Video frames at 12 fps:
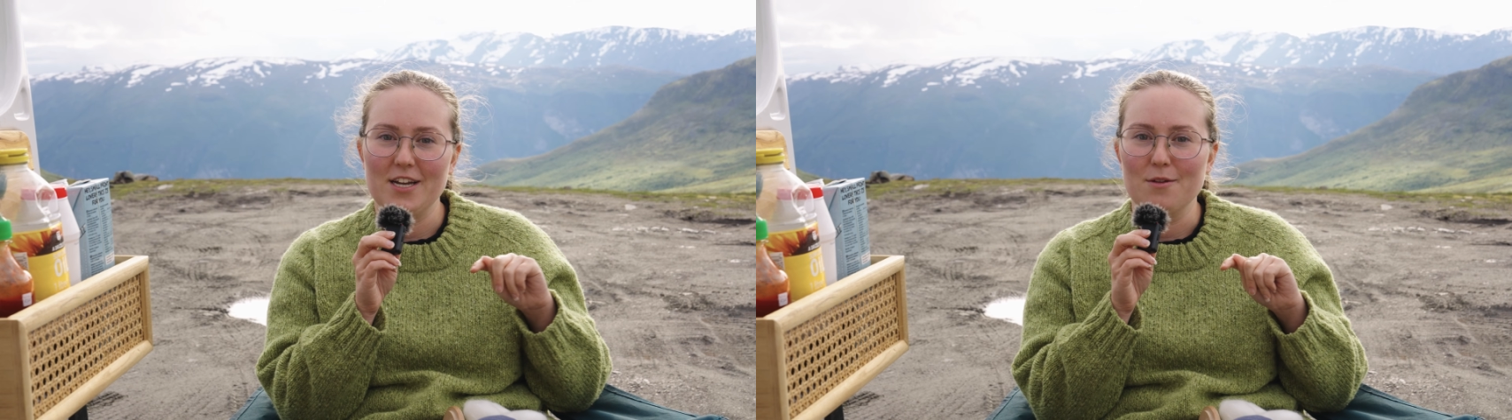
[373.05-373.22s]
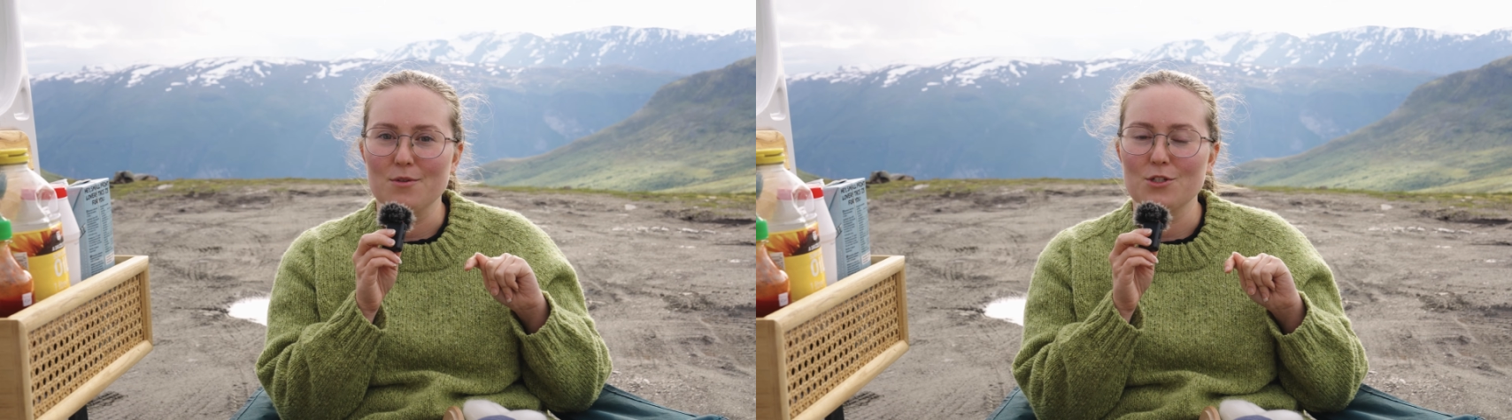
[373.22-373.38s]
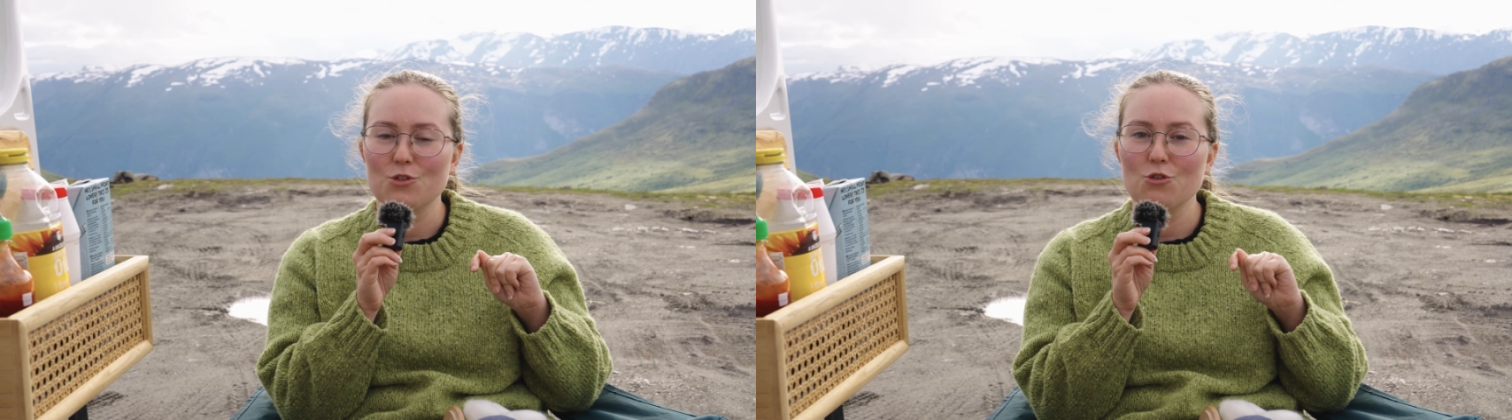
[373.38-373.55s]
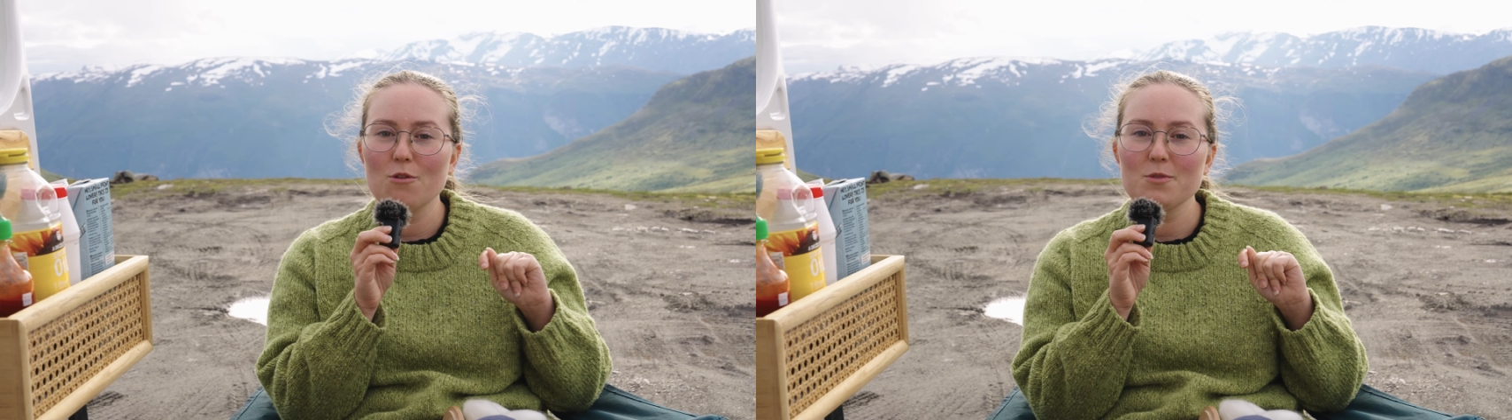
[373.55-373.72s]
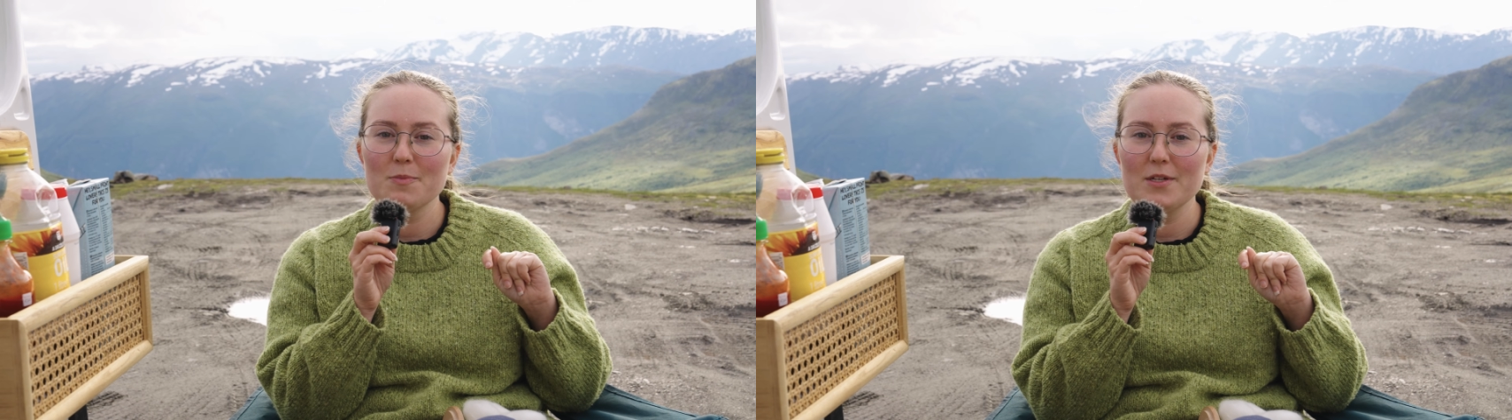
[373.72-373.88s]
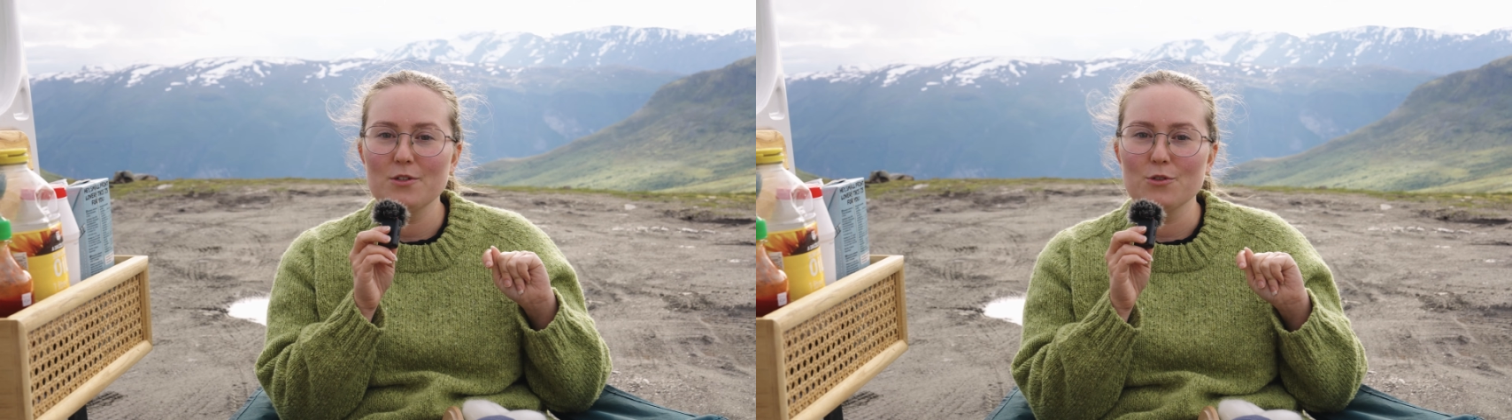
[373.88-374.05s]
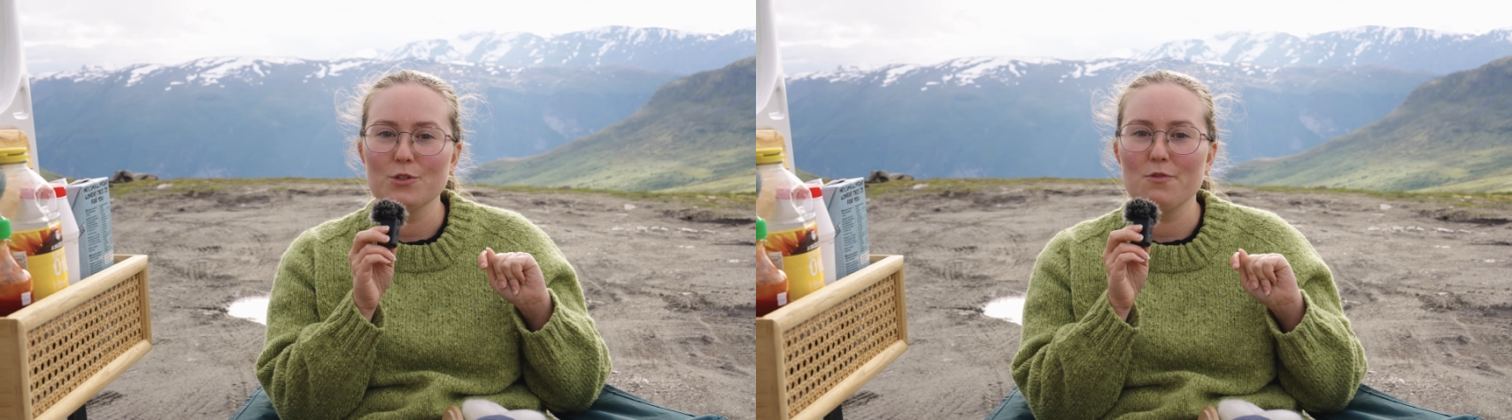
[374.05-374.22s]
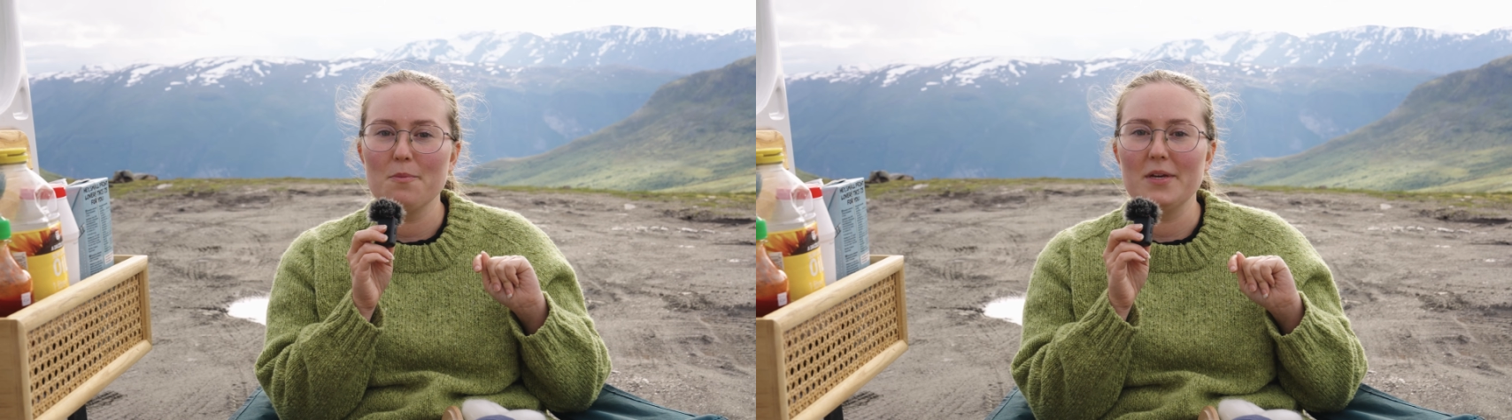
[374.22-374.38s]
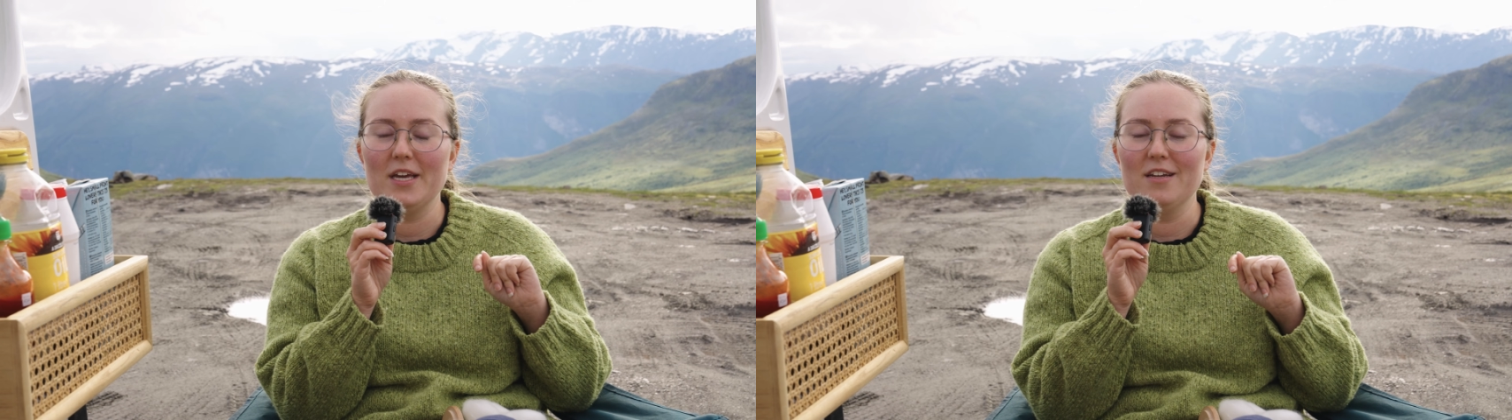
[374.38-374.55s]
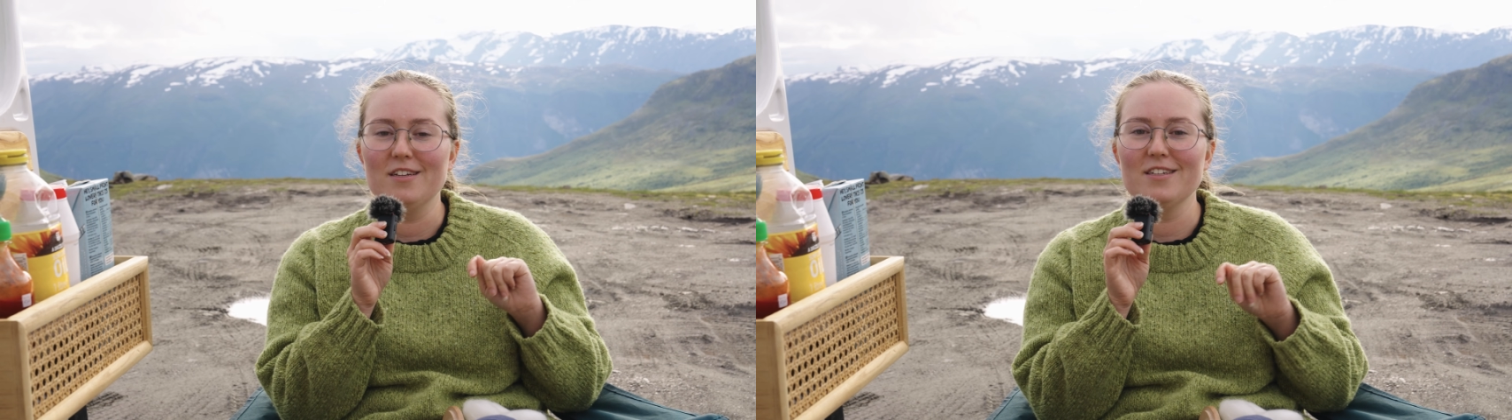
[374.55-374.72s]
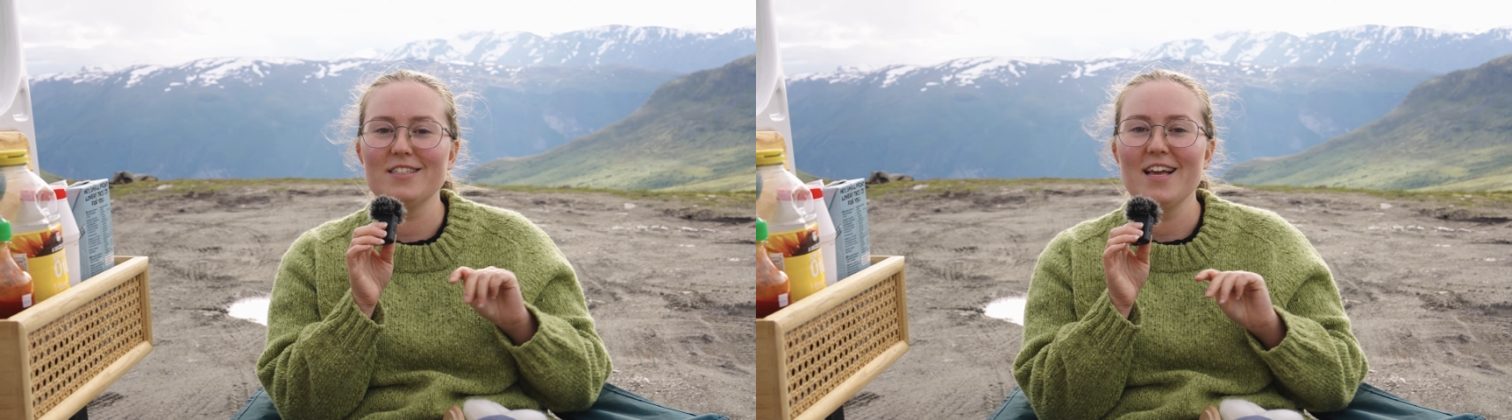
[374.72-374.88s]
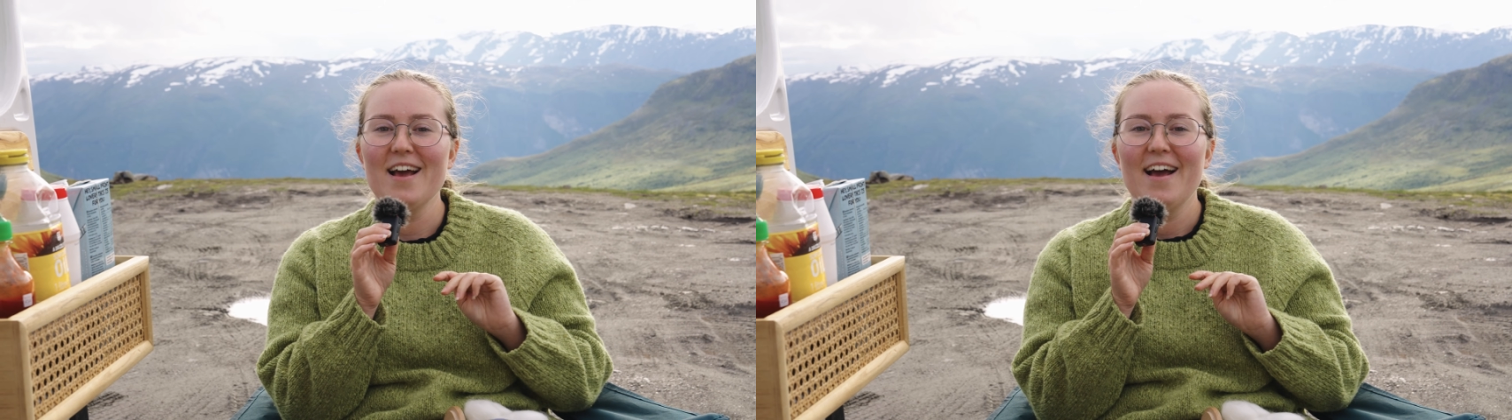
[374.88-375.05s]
and it was drop spindles for beginners,